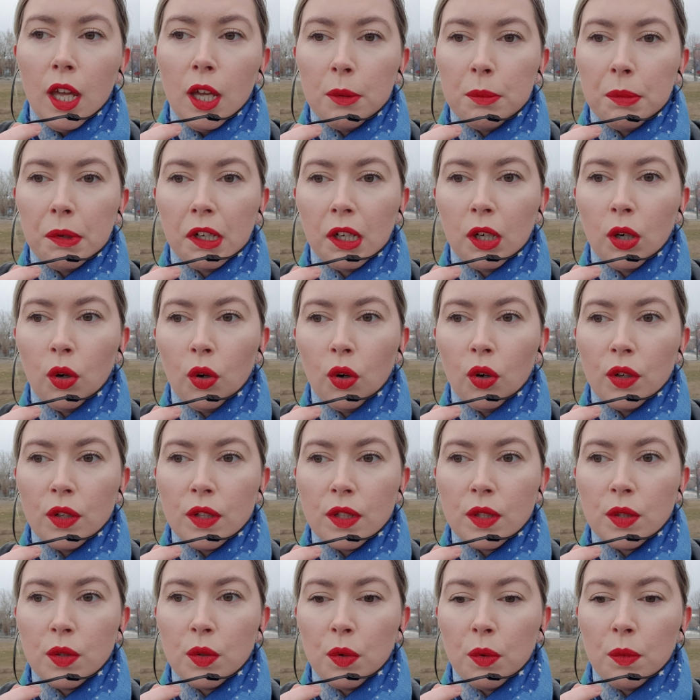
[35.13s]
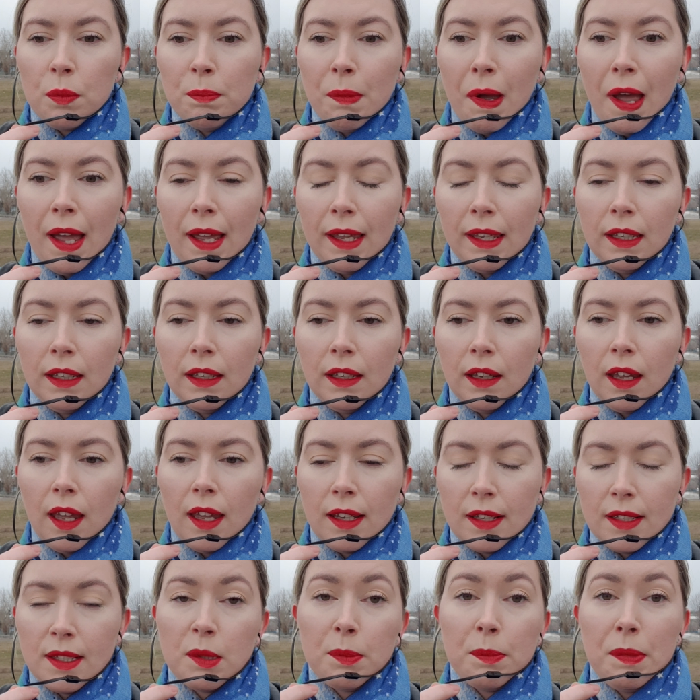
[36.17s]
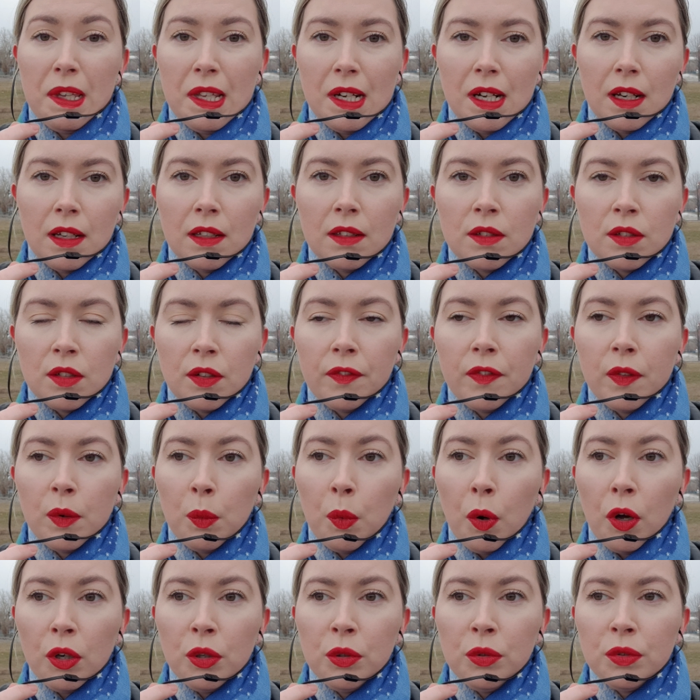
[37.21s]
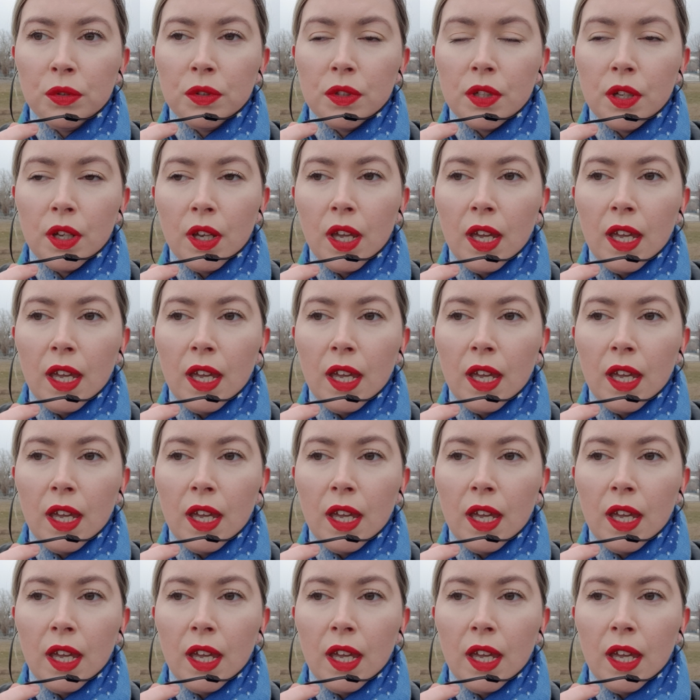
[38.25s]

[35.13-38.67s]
because my experience of the world